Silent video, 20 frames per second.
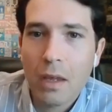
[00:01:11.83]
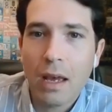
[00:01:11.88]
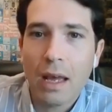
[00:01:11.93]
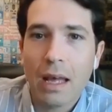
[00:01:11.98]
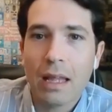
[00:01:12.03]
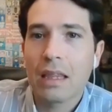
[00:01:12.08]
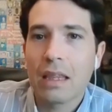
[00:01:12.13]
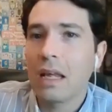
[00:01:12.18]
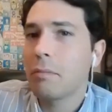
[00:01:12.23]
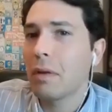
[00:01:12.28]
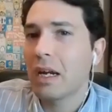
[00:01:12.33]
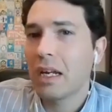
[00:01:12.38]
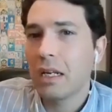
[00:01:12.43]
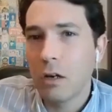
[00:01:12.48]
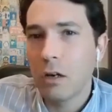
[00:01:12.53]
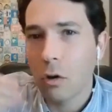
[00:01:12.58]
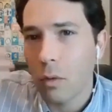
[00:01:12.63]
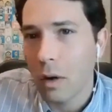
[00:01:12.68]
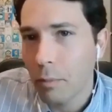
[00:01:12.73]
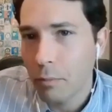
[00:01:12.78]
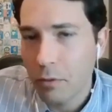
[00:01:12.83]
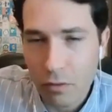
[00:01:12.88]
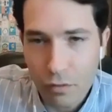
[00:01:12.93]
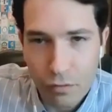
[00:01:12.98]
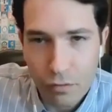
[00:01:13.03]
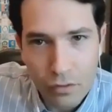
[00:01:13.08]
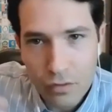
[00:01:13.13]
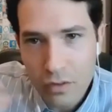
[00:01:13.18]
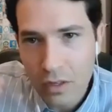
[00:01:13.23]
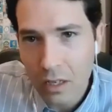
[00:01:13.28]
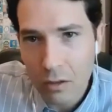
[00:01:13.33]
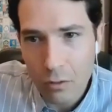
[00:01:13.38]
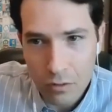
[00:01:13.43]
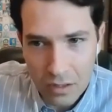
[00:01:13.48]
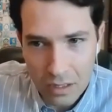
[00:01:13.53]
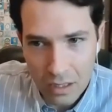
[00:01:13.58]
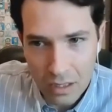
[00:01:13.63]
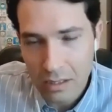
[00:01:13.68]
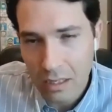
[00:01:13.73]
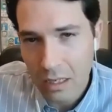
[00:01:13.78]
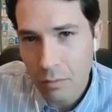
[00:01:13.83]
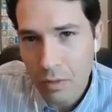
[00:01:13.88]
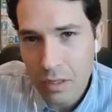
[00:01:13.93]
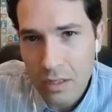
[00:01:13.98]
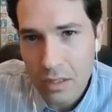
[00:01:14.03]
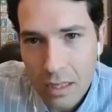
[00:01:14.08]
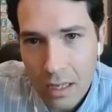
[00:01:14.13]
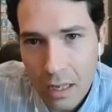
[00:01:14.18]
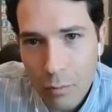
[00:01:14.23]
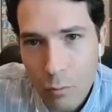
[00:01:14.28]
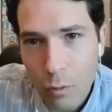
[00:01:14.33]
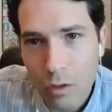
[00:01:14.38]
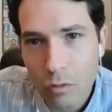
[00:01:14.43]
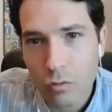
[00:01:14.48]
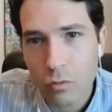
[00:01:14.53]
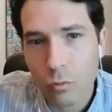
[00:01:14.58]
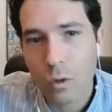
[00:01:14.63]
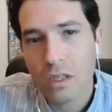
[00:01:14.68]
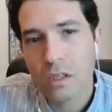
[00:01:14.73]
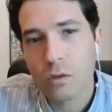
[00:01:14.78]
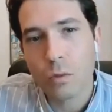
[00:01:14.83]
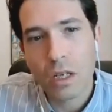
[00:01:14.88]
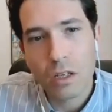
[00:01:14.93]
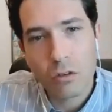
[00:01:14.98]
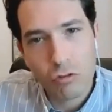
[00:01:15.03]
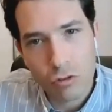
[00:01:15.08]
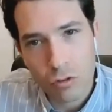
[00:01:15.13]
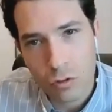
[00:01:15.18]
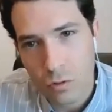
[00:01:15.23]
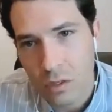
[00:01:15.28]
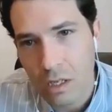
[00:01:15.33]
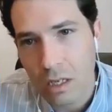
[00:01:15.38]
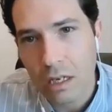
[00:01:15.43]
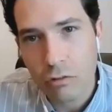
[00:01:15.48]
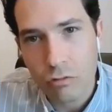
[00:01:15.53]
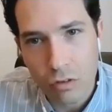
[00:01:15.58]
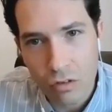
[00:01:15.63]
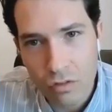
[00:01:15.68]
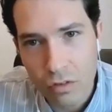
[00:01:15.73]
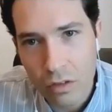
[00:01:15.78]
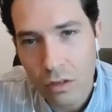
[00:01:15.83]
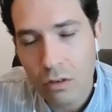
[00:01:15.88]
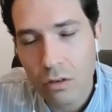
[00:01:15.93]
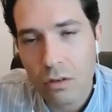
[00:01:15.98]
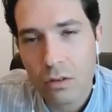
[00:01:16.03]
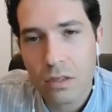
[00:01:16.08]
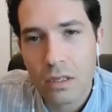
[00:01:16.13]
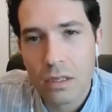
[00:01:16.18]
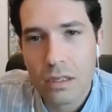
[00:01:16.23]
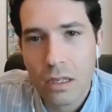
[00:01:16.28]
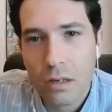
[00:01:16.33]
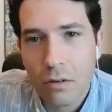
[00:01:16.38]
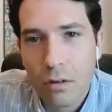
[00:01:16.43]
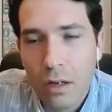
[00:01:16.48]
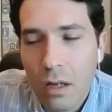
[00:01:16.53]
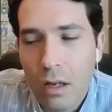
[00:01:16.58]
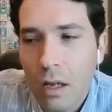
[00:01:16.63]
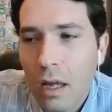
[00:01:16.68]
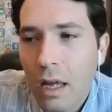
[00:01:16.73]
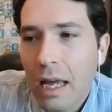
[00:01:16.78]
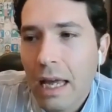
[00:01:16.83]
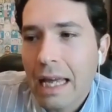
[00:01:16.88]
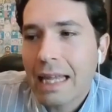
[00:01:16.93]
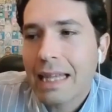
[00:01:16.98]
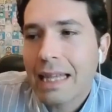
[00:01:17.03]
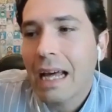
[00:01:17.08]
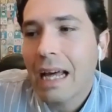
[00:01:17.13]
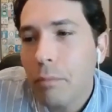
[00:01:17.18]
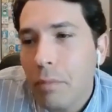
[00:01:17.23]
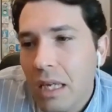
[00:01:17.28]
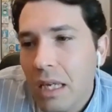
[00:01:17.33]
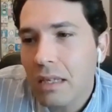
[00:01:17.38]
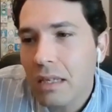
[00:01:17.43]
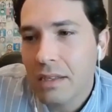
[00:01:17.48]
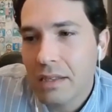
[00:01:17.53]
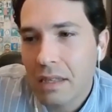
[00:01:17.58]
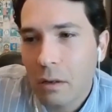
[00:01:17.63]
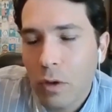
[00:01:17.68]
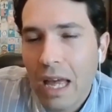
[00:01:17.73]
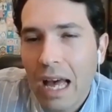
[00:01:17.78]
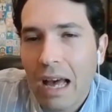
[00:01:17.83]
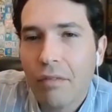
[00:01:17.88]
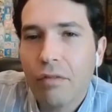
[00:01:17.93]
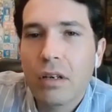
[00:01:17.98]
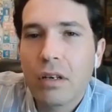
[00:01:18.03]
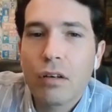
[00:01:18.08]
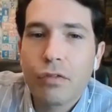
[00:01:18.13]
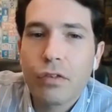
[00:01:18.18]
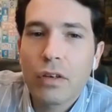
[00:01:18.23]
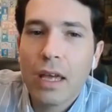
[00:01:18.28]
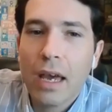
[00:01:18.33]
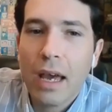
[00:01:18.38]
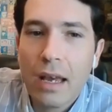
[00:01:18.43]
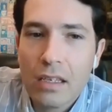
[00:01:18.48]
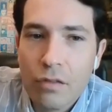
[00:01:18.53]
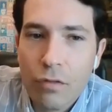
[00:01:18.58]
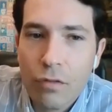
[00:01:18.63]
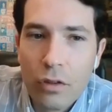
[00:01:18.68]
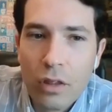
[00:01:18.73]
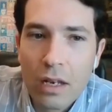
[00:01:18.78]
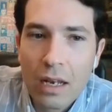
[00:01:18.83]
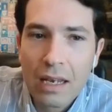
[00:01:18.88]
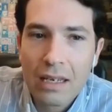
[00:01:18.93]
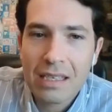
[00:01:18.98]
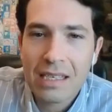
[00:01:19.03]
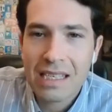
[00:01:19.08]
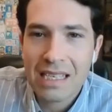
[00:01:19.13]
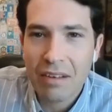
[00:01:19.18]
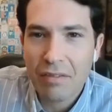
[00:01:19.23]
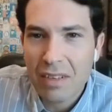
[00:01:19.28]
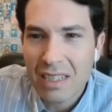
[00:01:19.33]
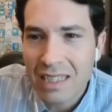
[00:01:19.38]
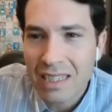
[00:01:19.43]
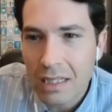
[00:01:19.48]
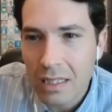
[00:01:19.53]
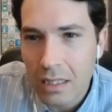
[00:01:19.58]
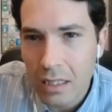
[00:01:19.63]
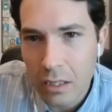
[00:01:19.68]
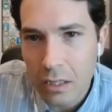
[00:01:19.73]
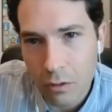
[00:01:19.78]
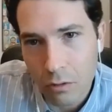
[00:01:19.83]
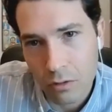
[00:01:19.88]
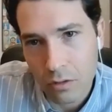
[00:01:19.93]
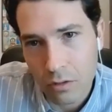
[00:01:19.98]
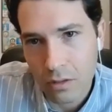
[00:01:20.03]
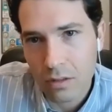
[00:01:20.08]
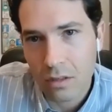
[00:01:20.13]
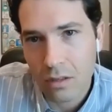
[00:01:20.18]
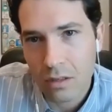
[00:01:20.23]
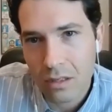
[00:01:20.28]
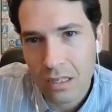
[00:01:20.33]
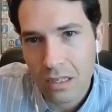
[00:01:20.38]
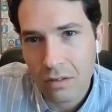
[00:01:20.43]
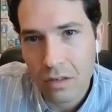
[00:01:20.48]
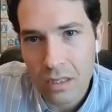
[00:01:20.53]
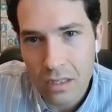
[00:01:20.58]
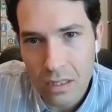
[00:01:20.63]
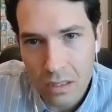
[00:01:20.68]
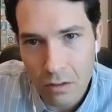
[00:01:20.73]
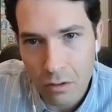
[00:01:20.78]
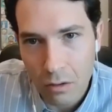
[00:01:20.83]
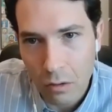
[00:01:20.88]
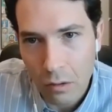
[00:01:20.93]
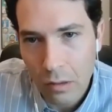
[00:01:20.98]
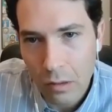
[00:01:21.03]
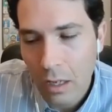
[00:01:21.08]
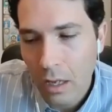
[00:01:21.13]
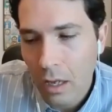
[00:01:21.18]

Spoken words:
That might go up to 15 or 16 BCM once we introduce electric vehicles, etc. That means that we have enough gas for the next 70 years, 70.